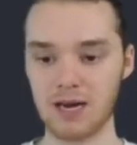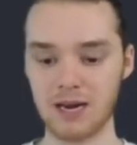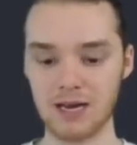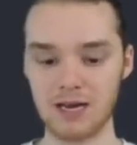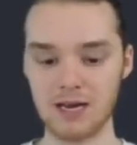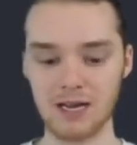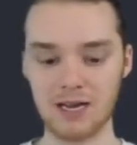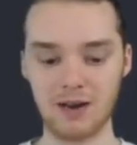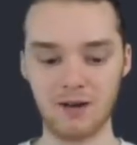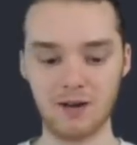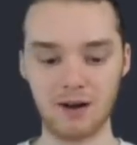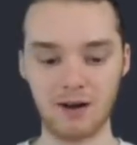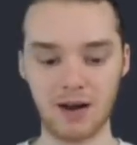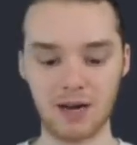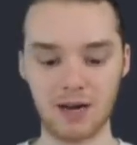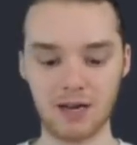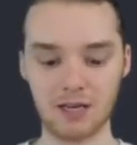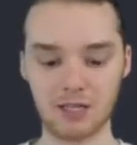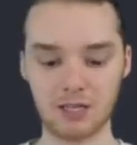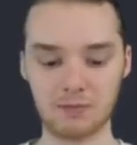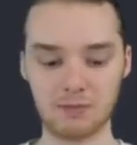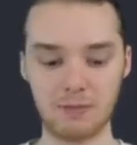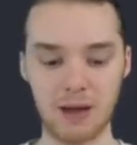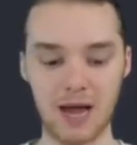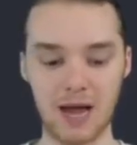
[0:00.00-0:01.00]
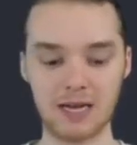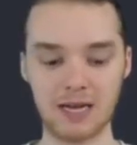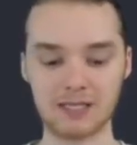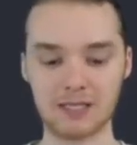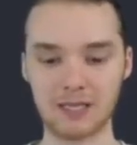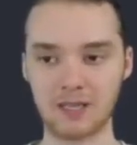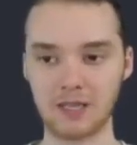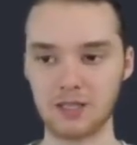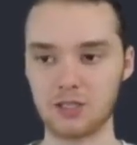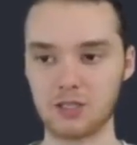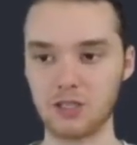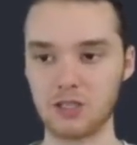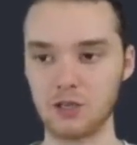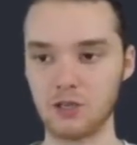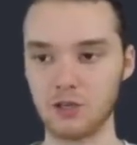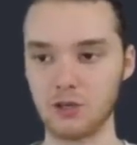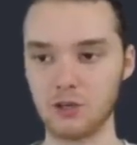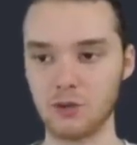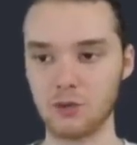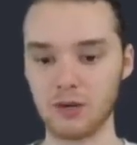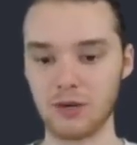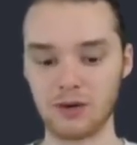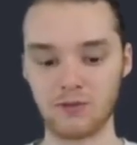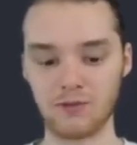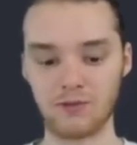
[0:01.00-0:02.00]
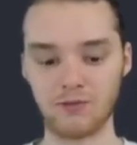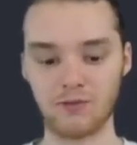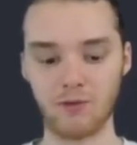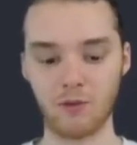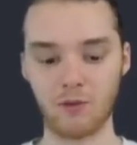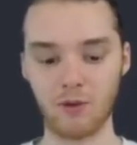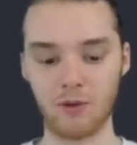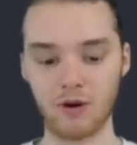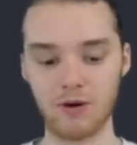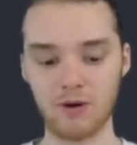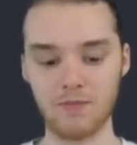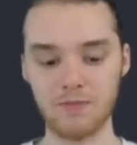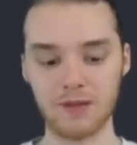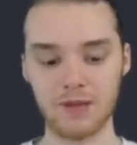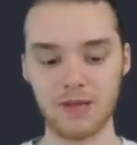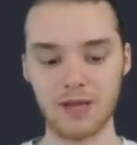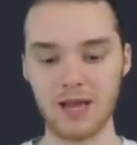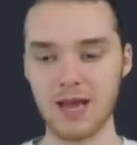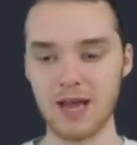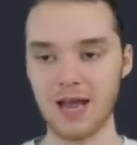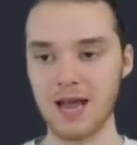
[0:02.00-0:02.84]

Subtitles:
and in here I could just pass in a 2 and a 4.